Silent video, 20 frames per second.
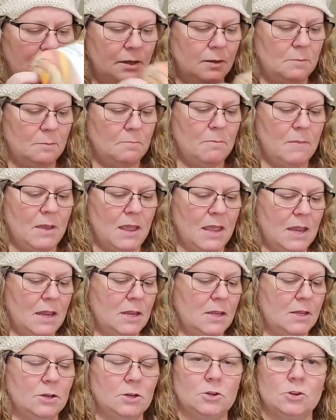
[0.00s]

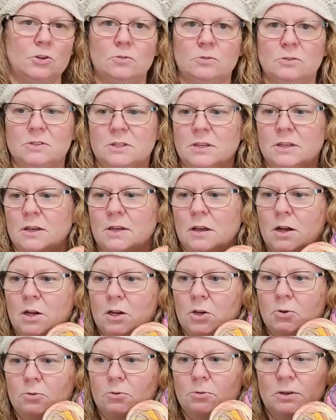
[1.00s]
made using
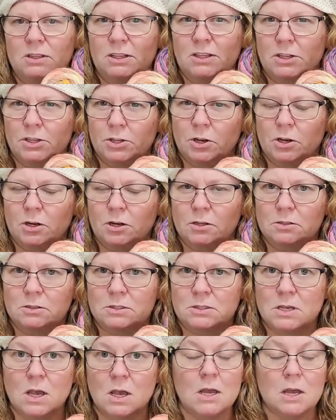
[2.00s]
acrylic
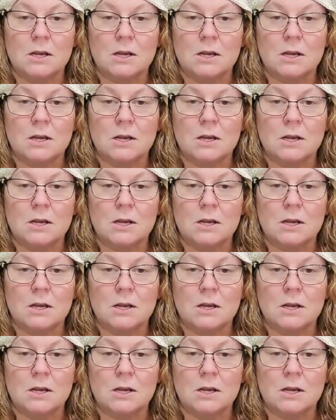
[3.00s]
yarns.